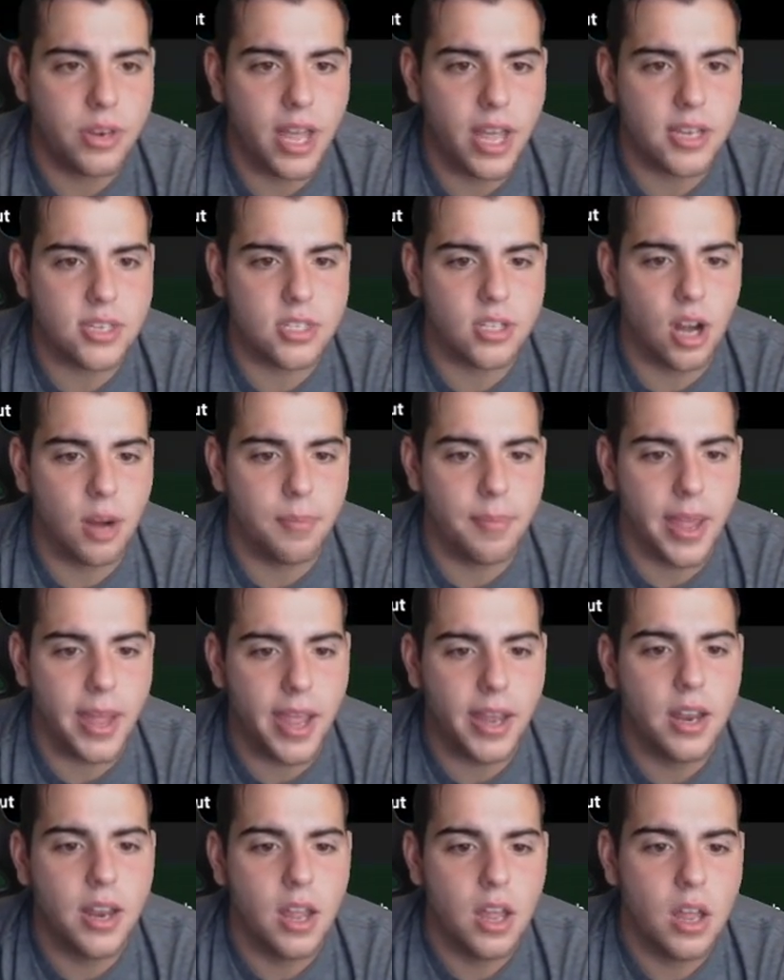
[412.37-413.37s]
Next up,
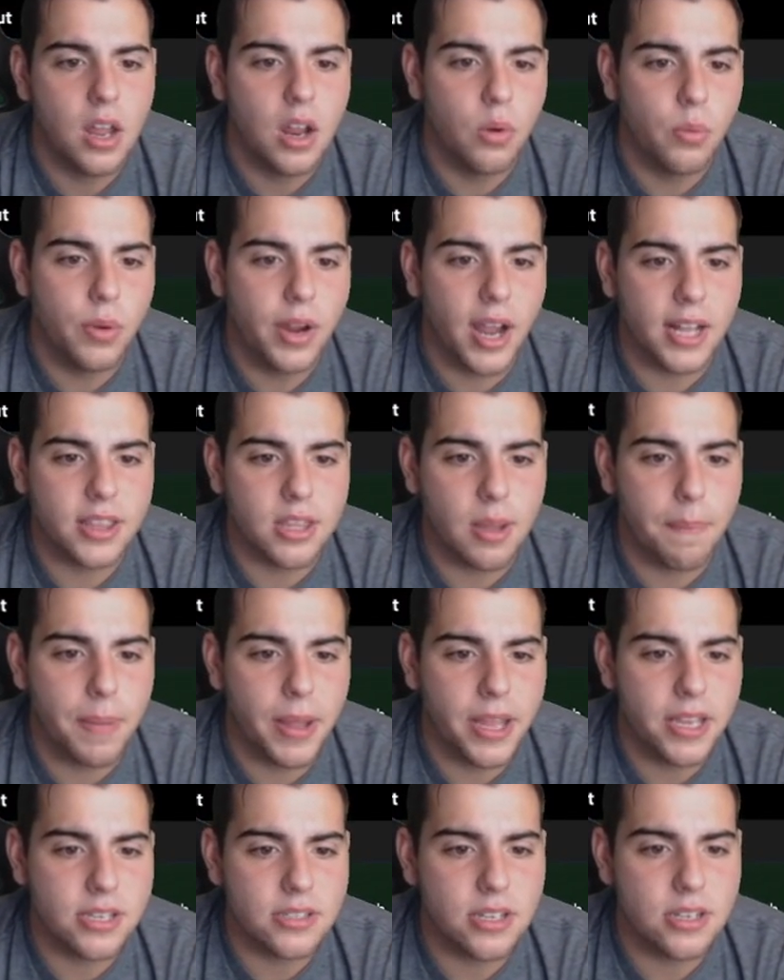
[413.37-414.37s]
man, we got the
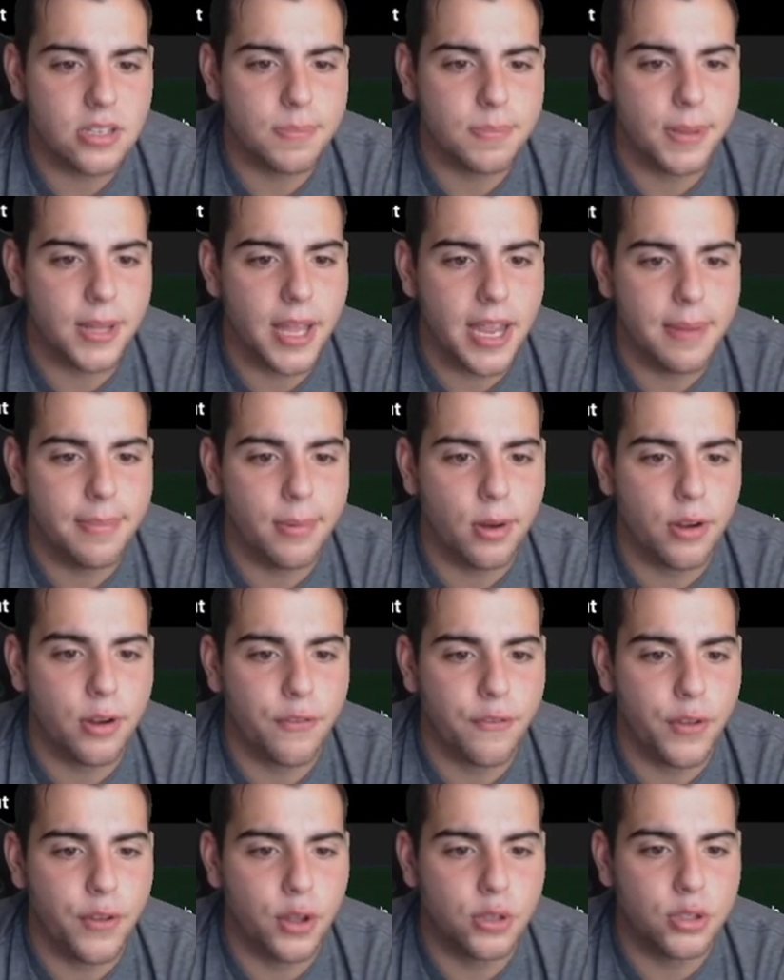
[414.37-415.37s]
Pistons playbook
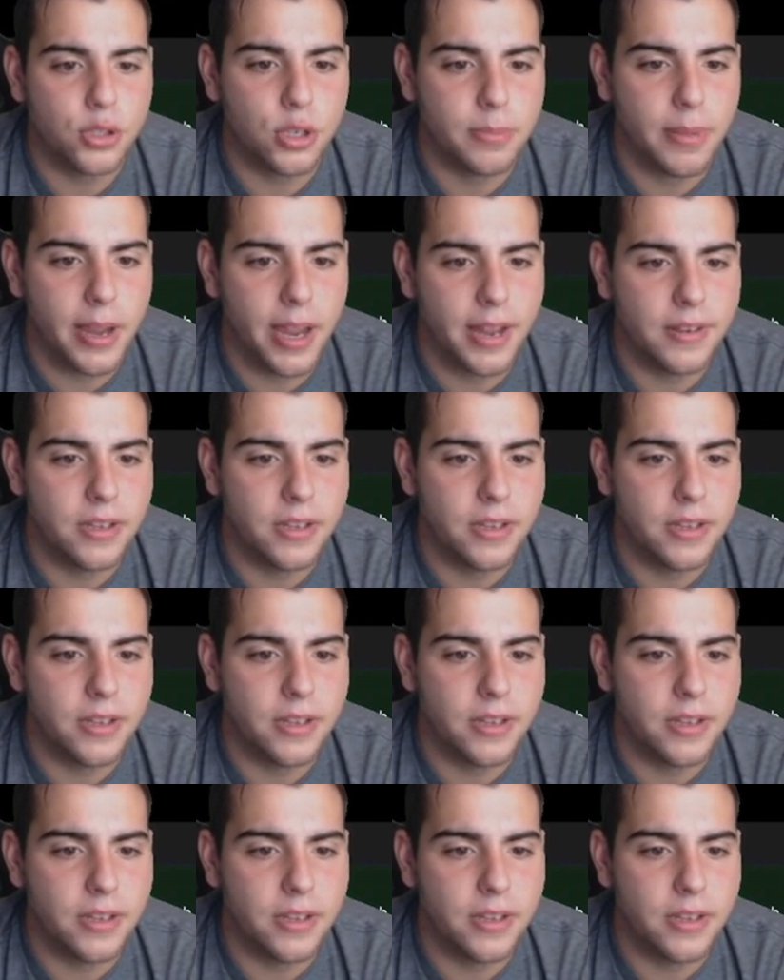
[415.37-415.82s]
filter, man.